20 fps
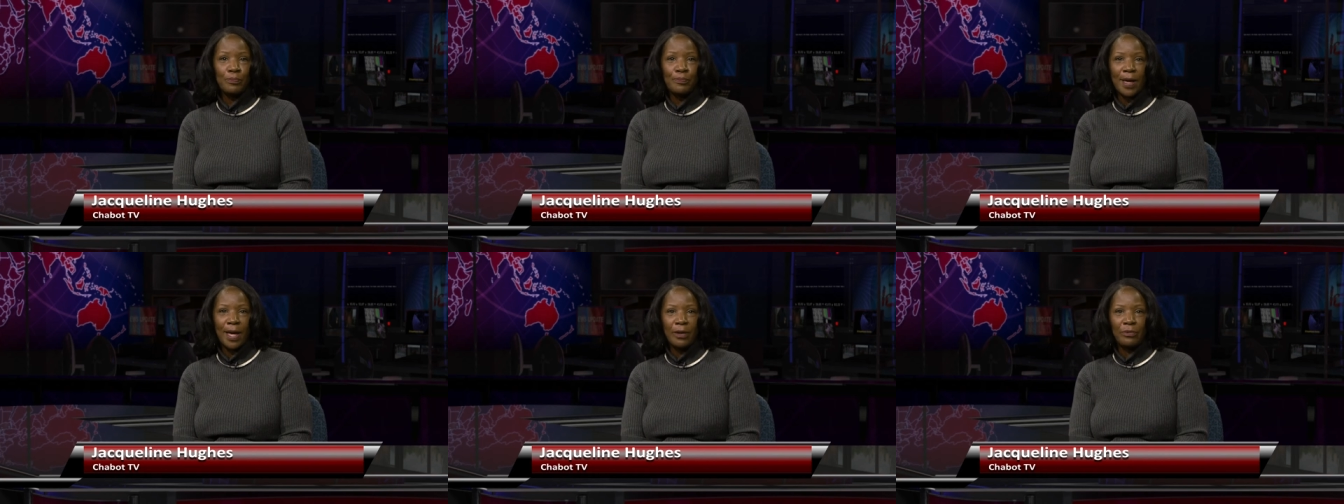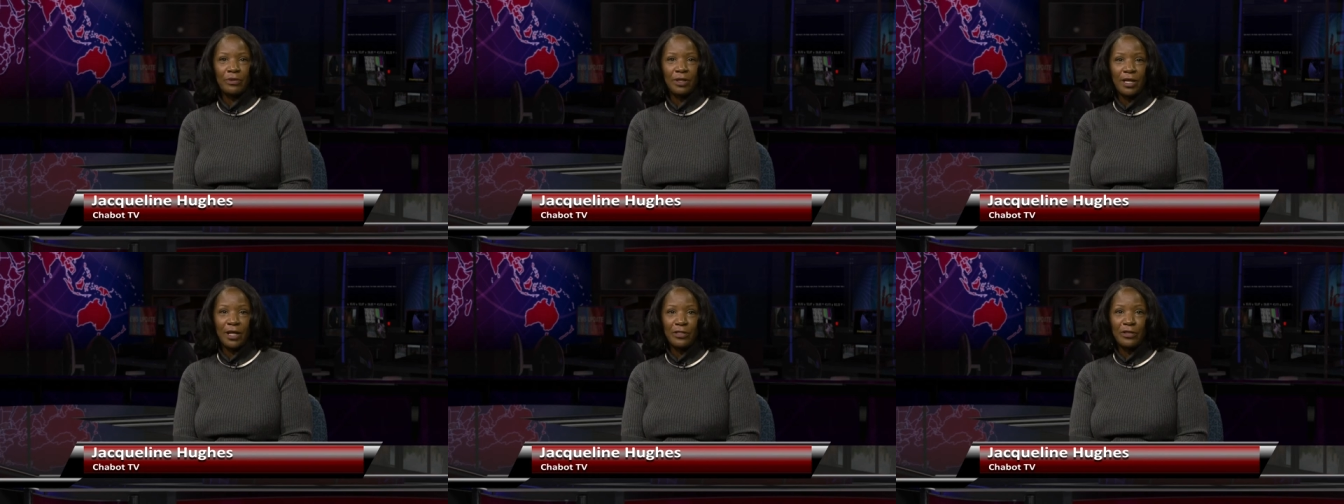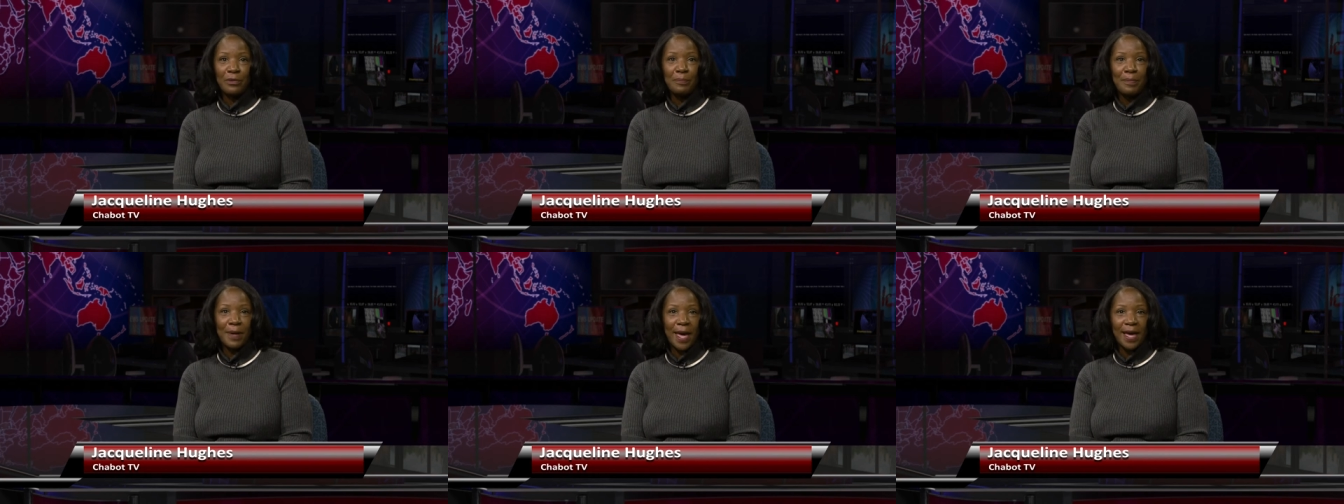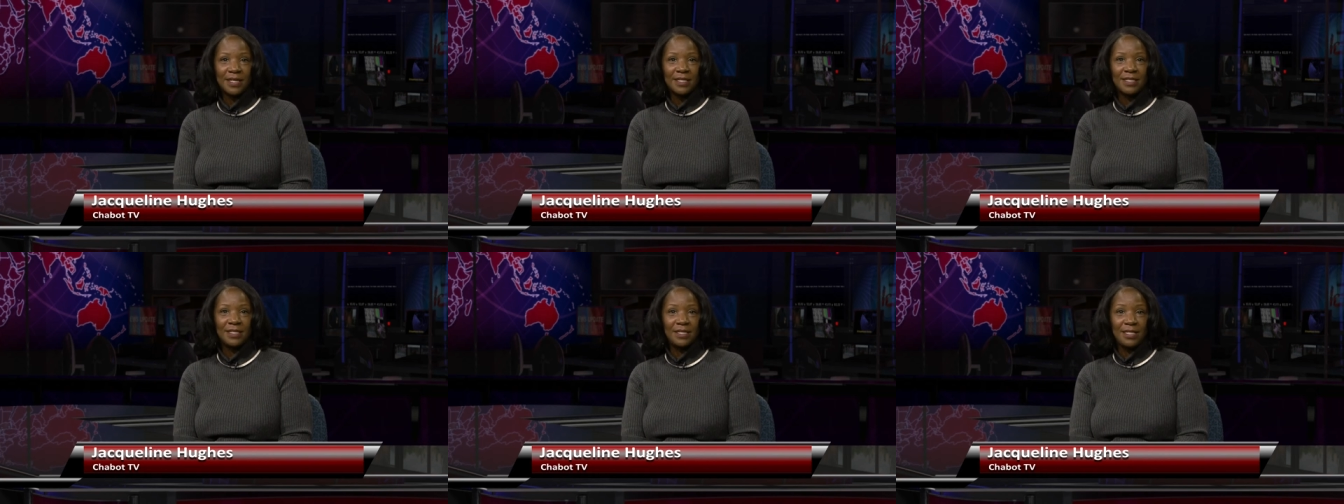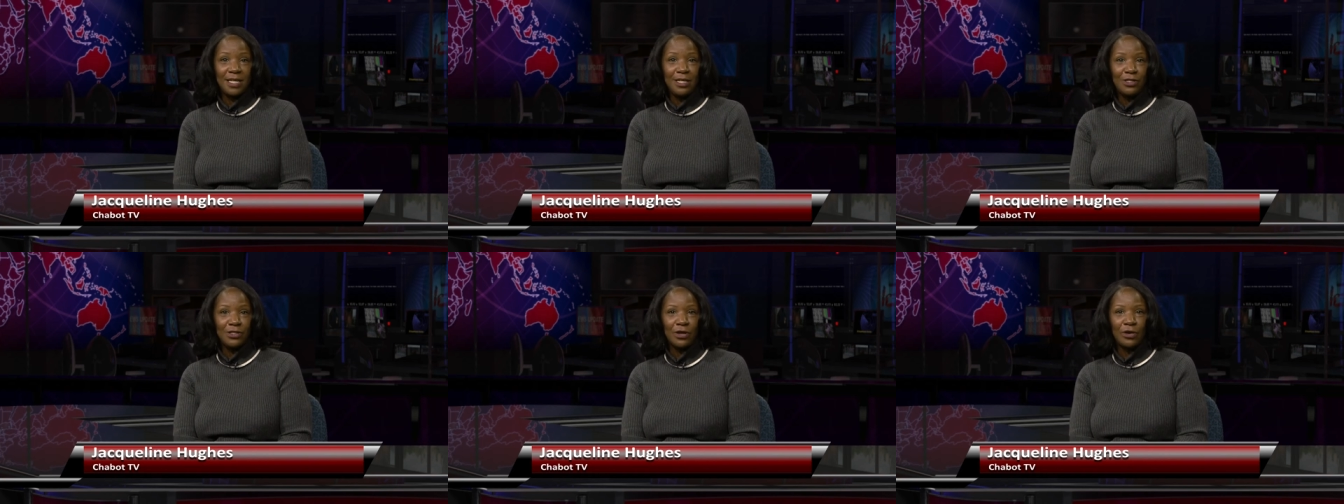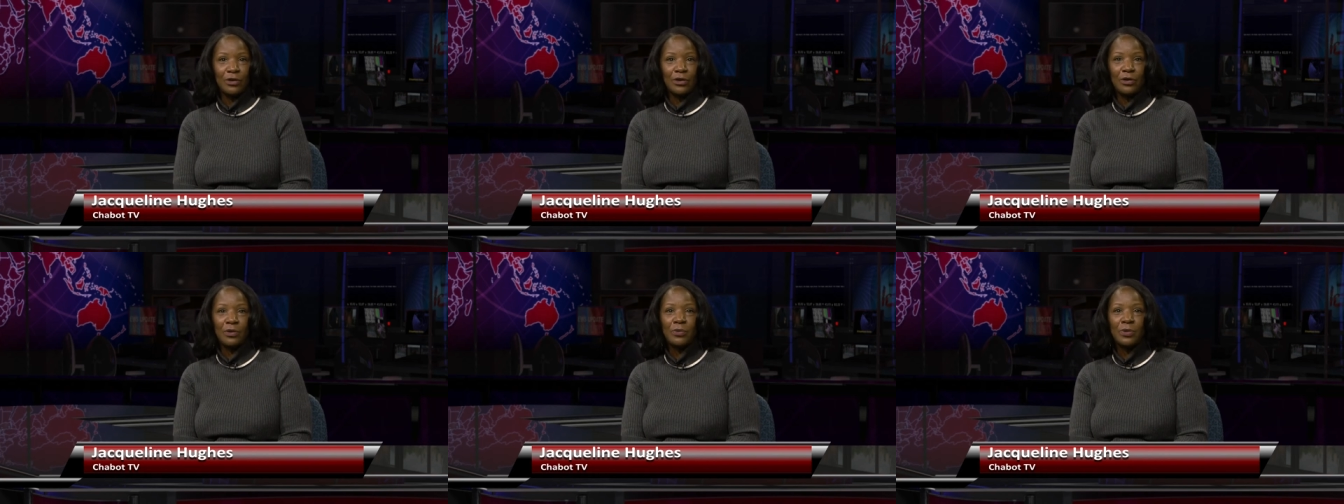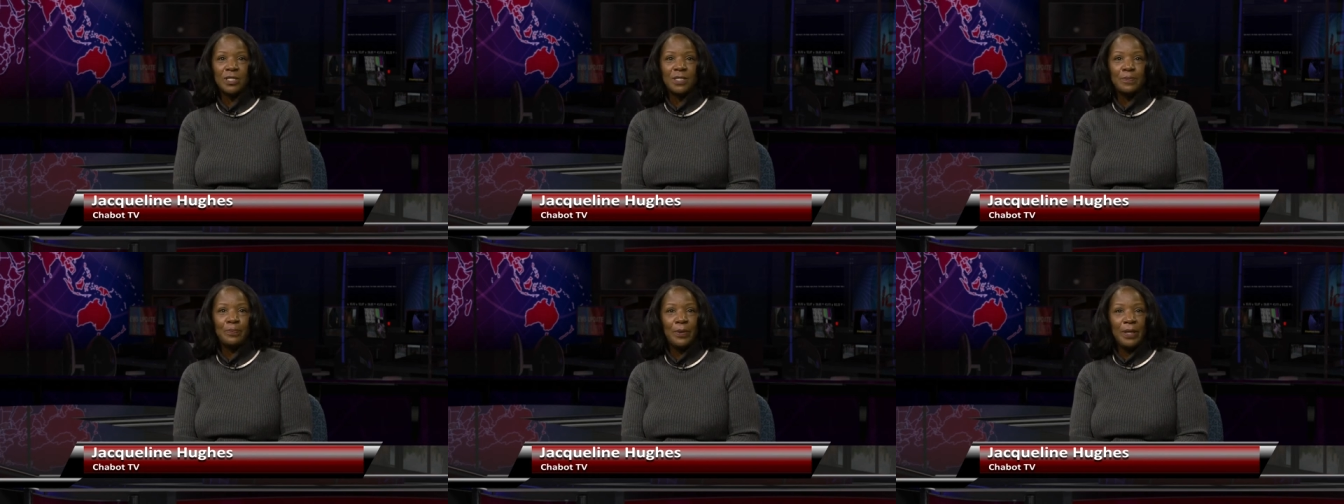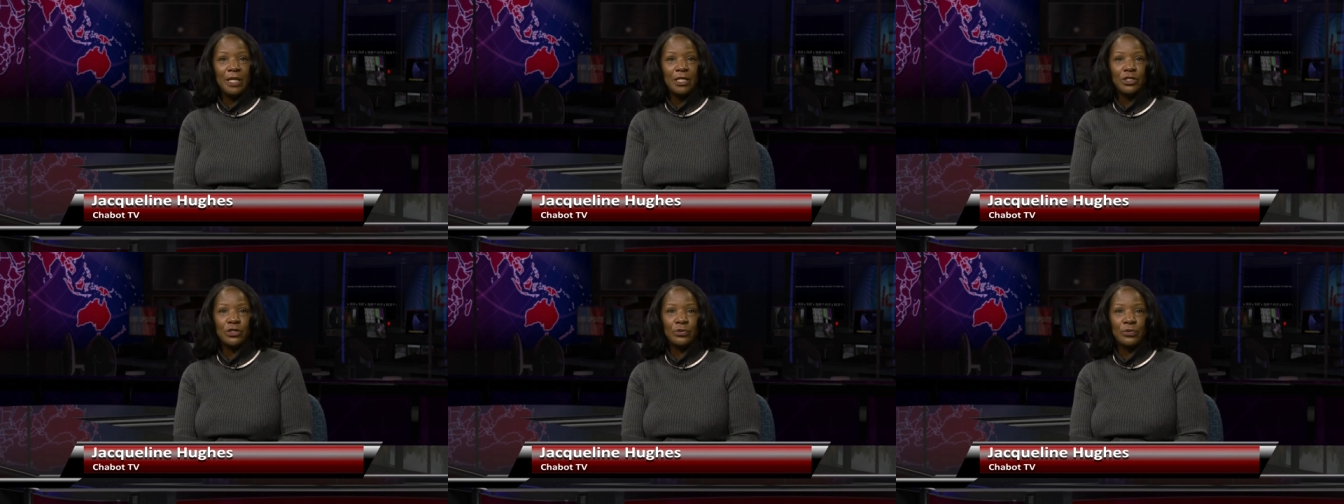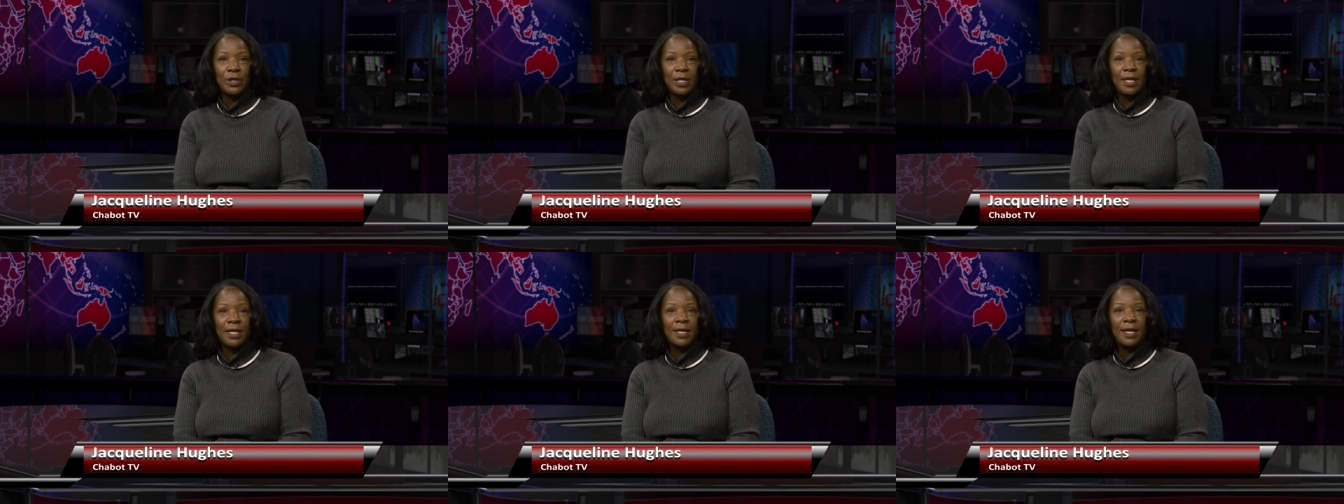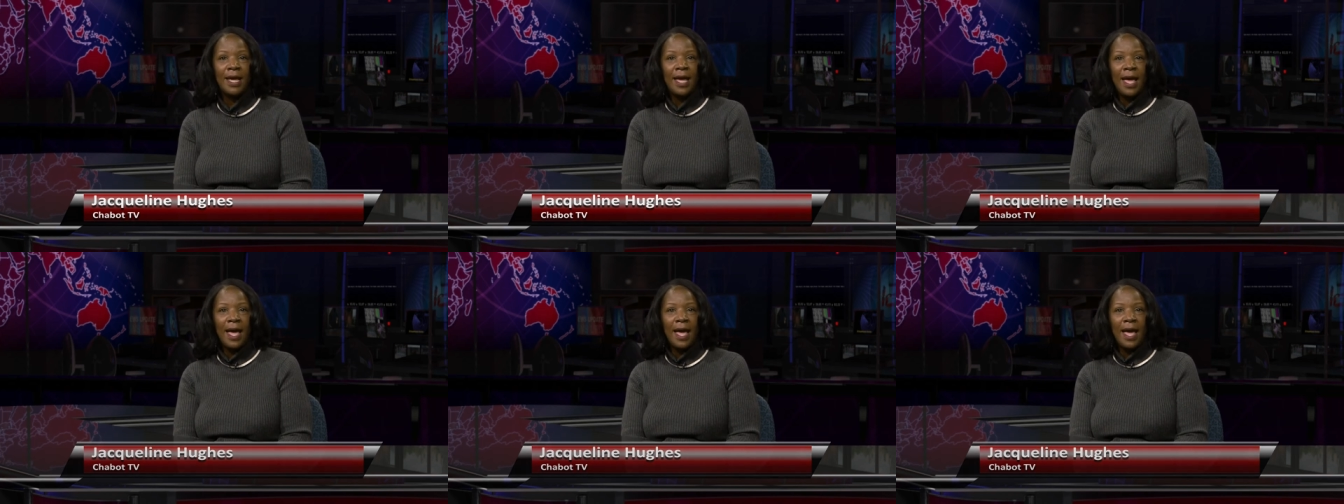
pound leatherback sea turtle was being treated